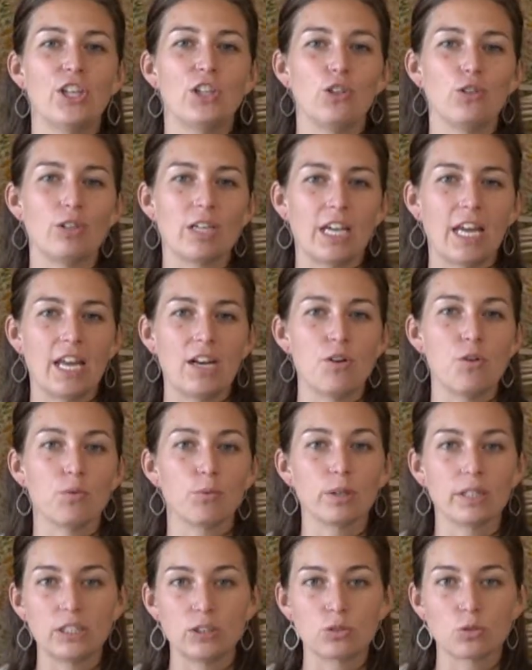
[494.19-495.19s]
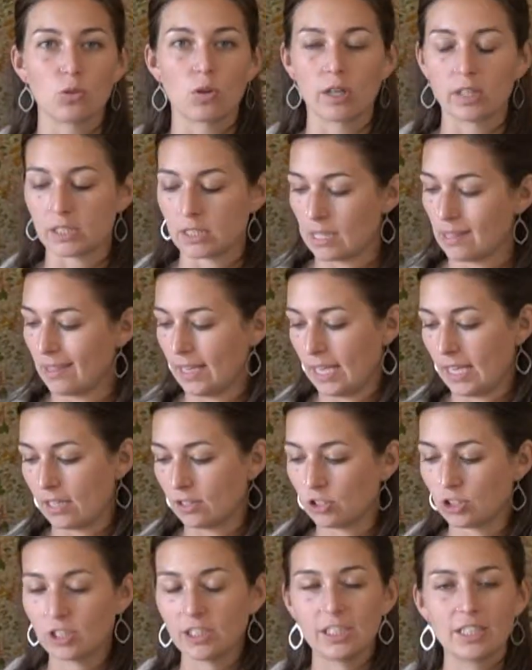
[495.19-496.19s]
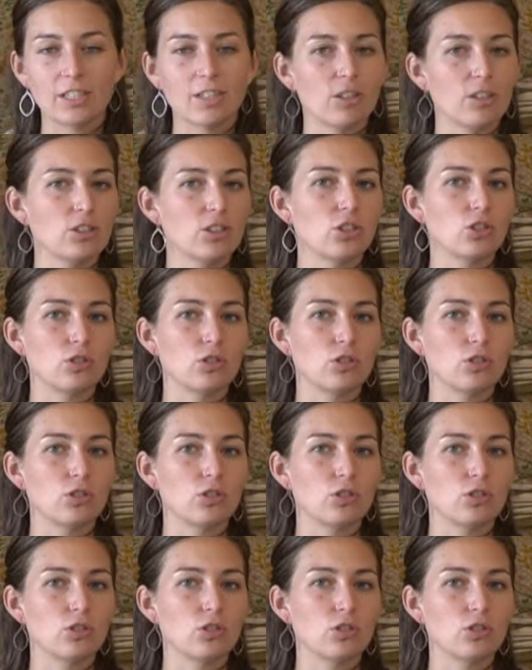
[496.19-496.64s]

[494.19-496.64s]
You can resource the shears,